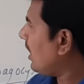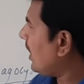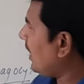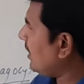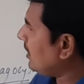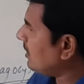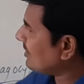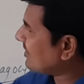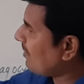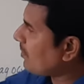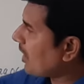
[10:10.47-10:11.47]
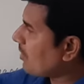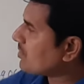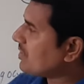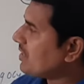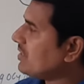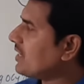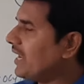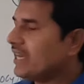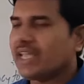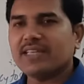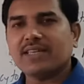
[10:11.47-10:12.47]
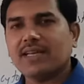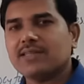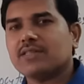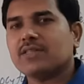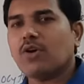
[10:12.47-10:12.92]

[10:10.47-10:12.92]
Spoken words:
And sometimes these NK cells